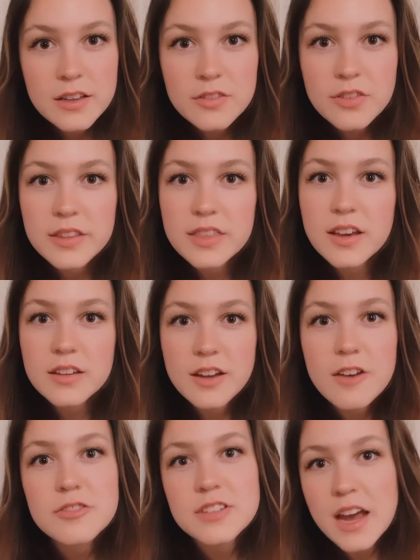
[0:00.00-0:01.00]
I think enough
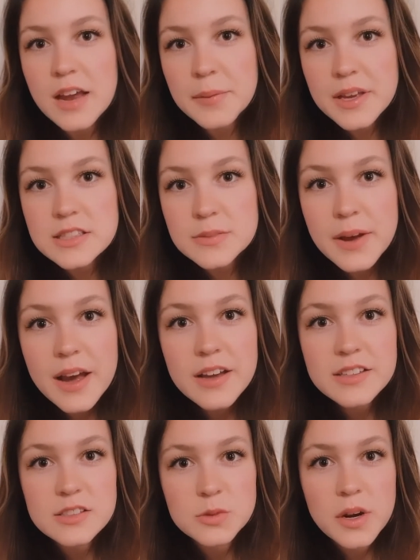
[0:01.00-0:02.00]
time has
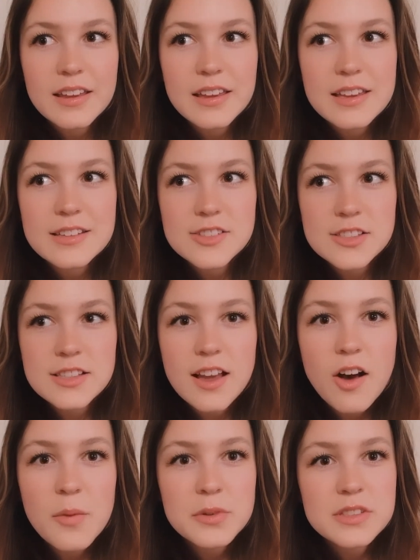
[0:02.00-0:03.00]
passed where it just
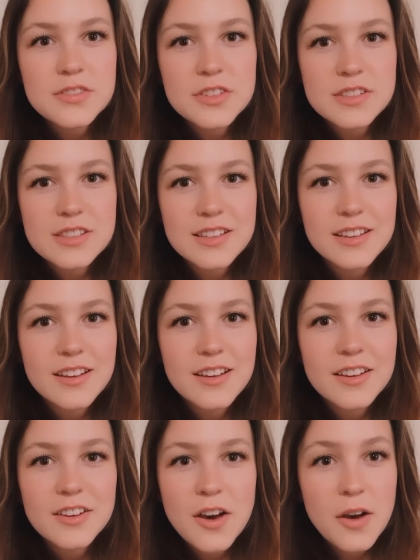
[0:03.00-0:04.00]
almost feels
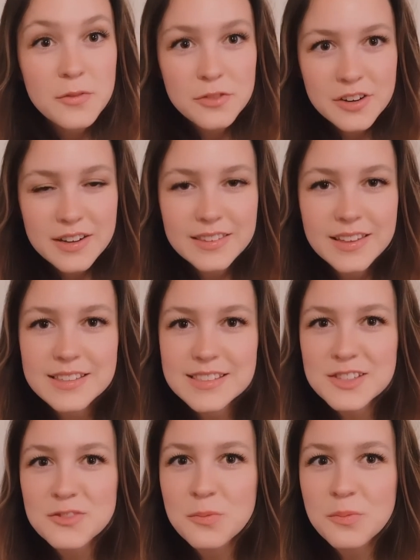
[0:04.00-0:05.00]
comforting. It's this
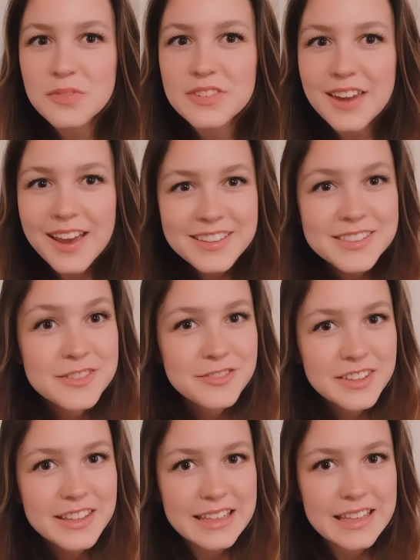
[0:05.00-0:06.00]
nice
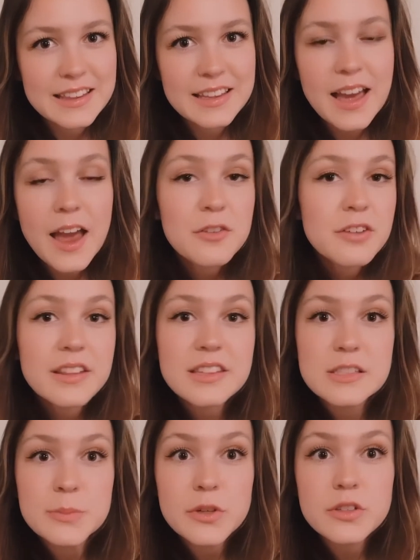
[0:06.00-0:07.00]
feeling that I read these
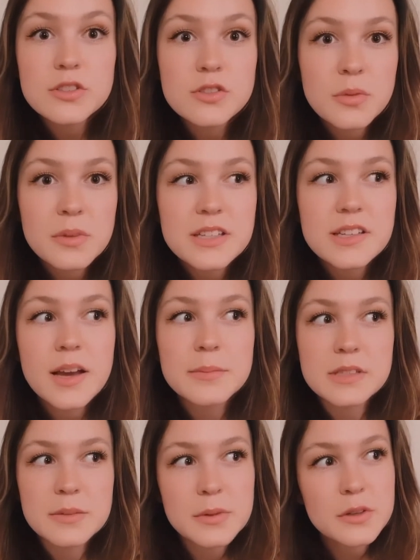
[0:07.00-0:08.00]
books so many times in
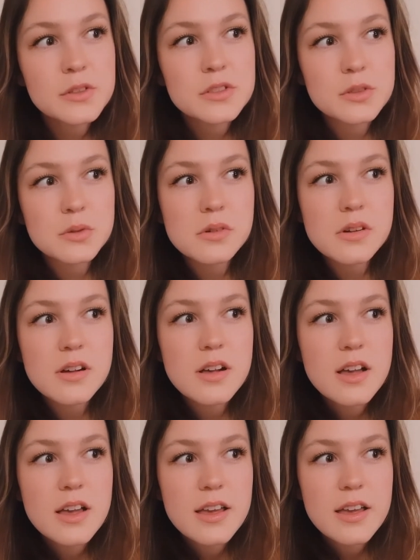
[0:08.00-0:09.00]
middle school
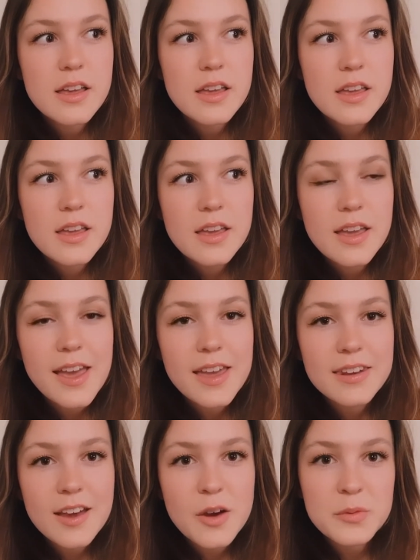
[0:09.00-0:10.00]
and
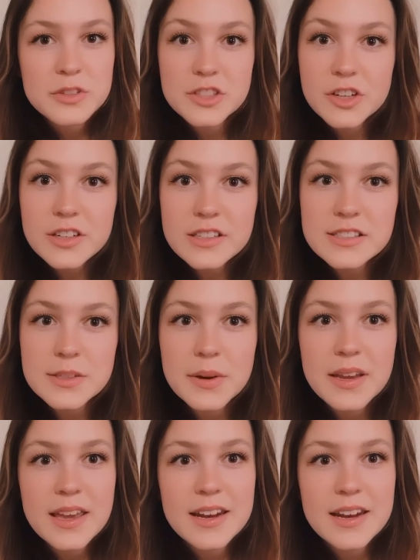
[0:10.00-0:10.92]
now I'm returning to it, and